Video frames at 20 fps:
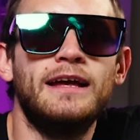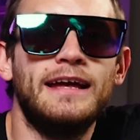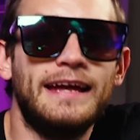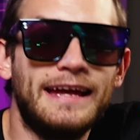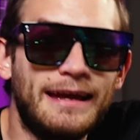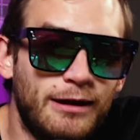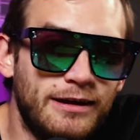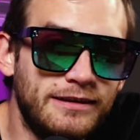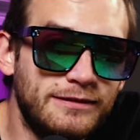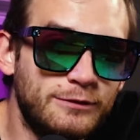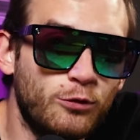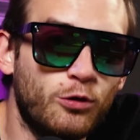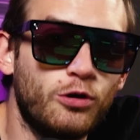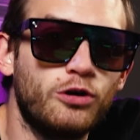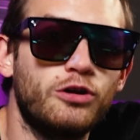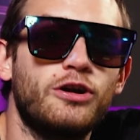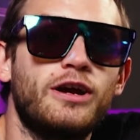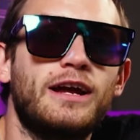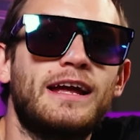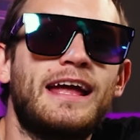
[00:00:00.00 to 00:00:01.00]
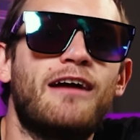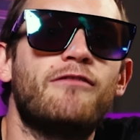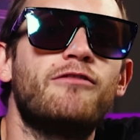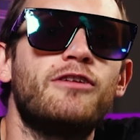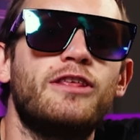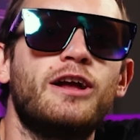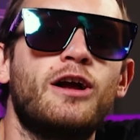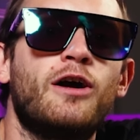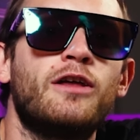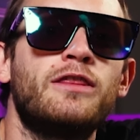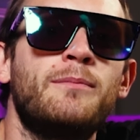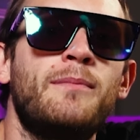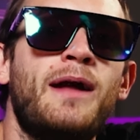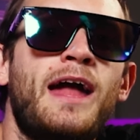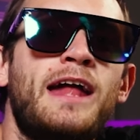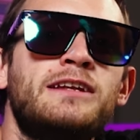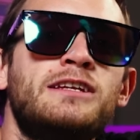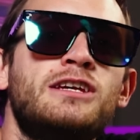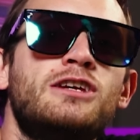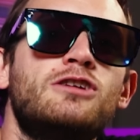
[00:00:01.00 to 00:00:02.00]
He's ordering everything on the
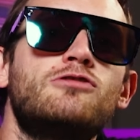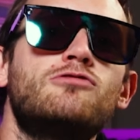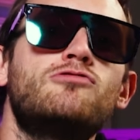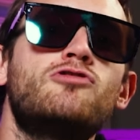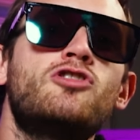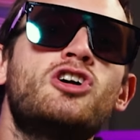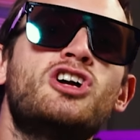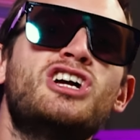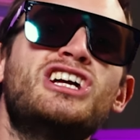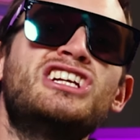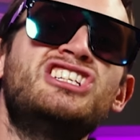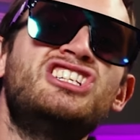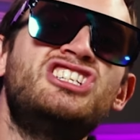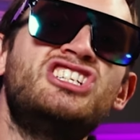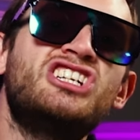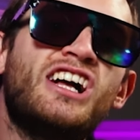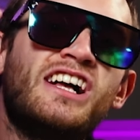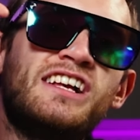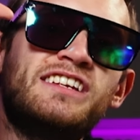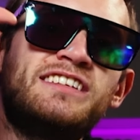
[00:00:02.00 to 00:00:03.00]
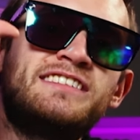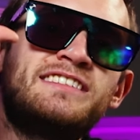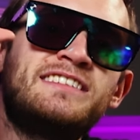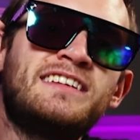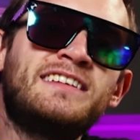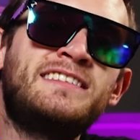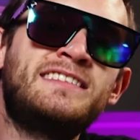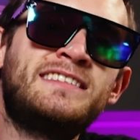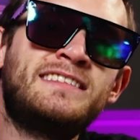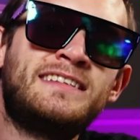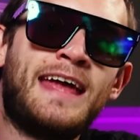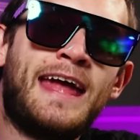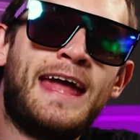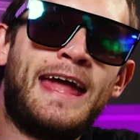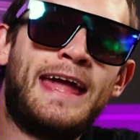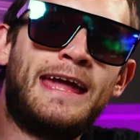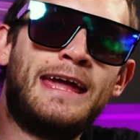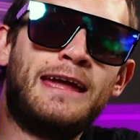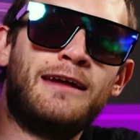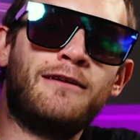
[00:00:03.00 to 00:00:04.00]
menu just to
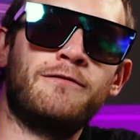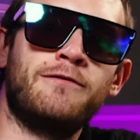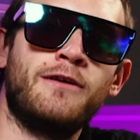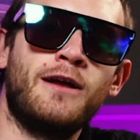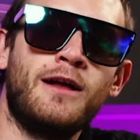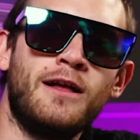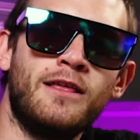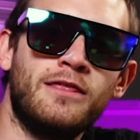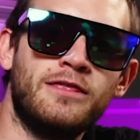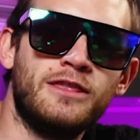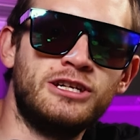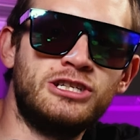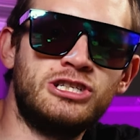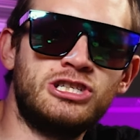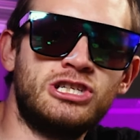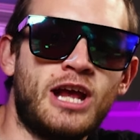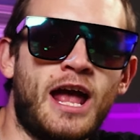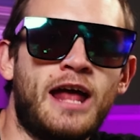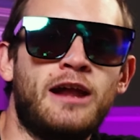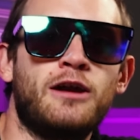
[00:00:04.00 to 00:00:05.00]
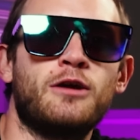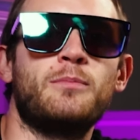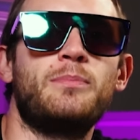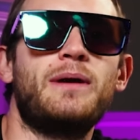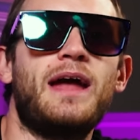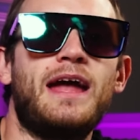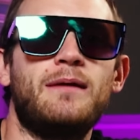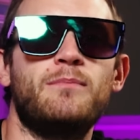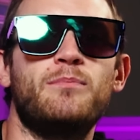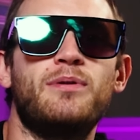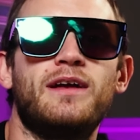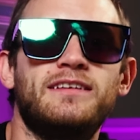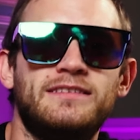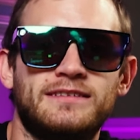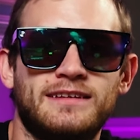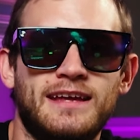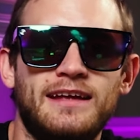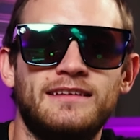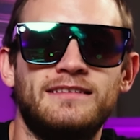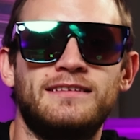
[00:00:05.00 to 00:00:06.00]
save the Cheddar Bay
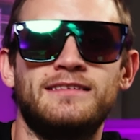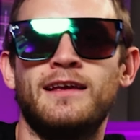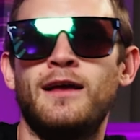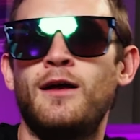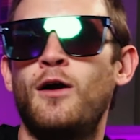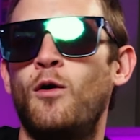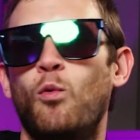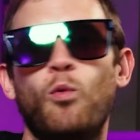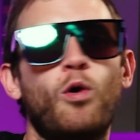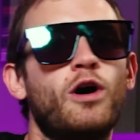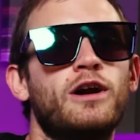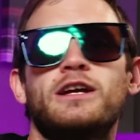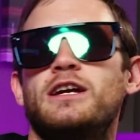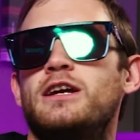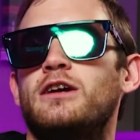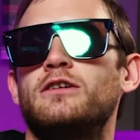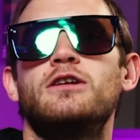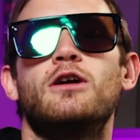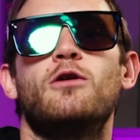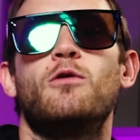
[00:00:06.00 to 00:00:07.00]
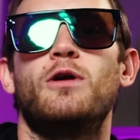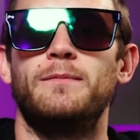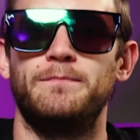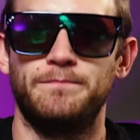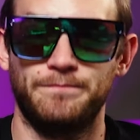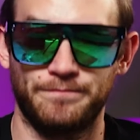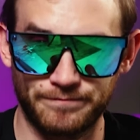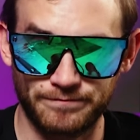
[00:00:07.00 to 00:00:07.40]
biscuits. What are you doing?